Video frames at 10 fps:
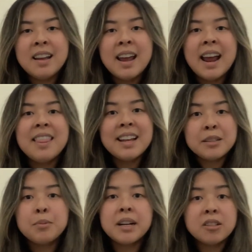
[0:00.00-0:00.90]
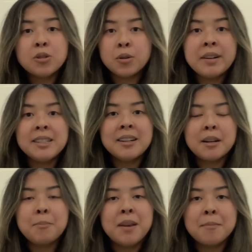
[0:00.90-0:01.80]
And that's what our story is
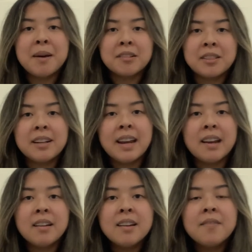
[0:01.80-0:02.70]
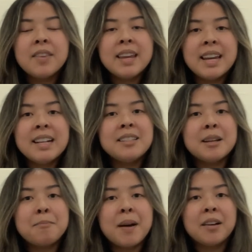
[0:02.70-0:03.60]
going to be about today. It's
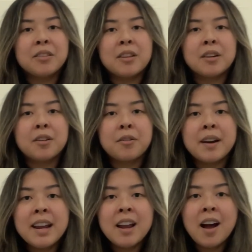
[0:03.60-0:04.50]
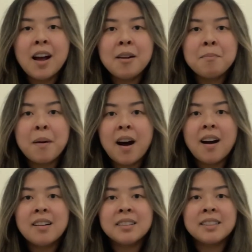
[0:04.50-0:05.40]
about the crayon
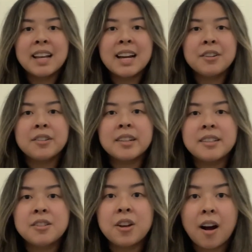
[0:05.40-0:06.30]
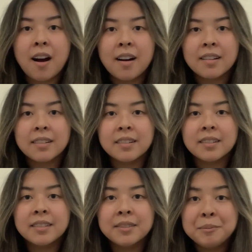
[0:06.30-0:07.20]
box that could talk.
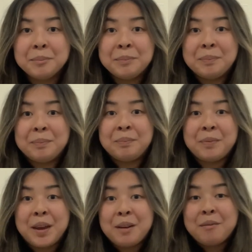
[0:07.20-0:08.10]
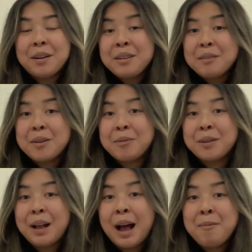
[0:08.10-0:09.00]
I wonder what
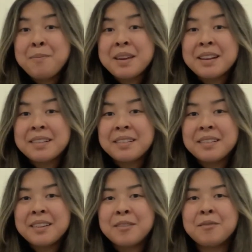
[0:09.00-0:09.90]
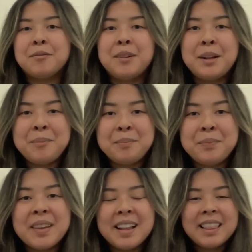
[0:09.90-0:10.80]
will happen. Well,
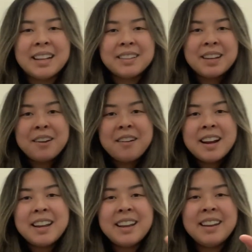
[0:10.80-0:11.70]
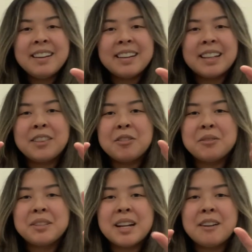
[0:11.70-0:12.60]
let's get ready, get those
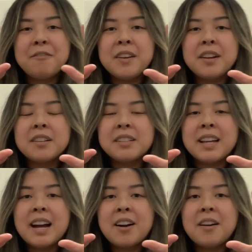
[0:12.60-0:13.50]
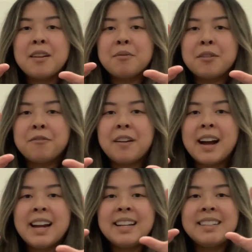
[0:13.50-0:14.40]
10 fingers out, and we'll
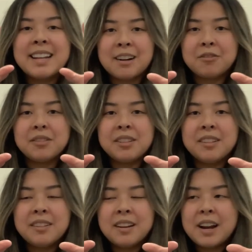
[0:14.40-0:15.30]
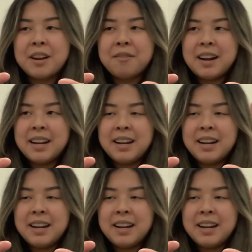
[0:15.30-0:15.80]
find out. Are you ready?